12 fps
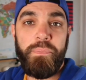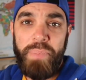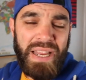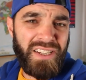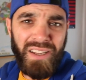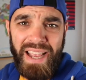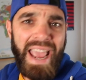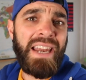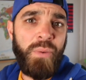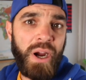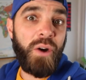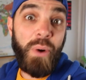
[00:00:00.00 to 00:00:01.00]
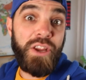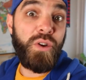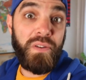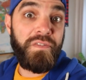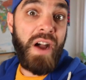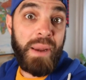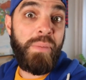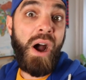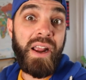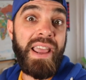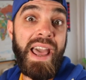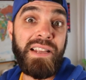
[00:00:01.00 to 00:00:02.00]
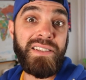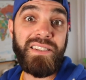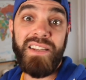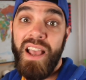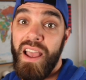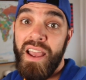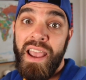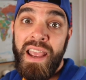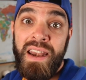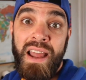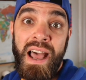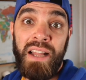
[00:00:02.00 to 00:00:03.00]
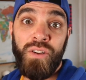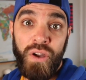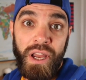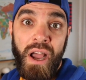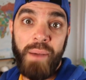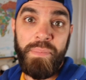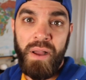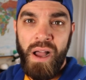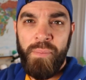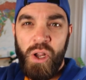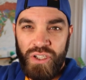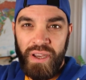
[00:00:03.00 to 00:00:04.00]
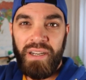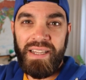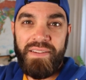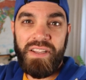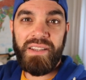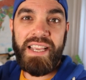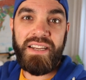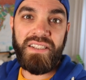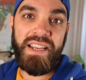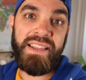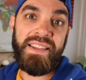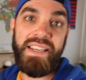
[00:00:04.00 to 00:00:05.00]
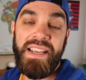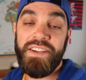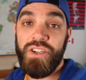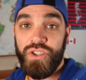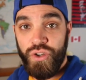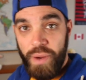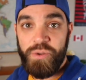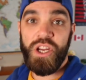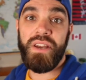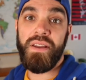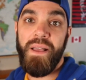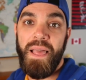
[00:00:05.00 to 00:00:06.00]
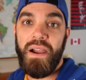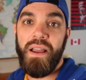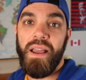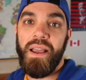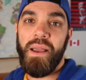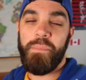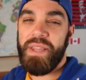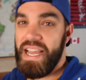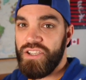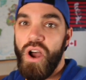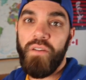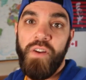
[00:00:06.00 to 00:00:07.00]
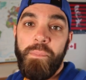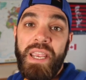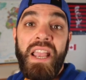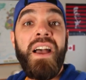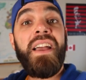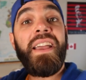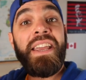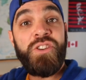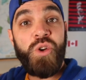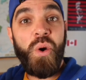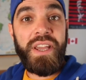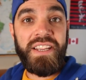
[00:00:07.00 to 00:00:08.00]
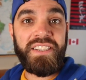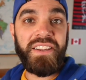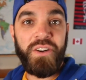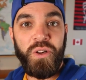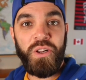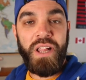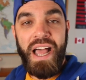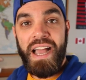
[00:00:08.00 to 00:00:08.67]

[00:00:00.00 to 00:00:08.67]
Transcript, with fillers: basically anywhere where you can find podcasts and uh, look it up. I'm also going to leave the links in the description. But that's all from me. Enjoy this little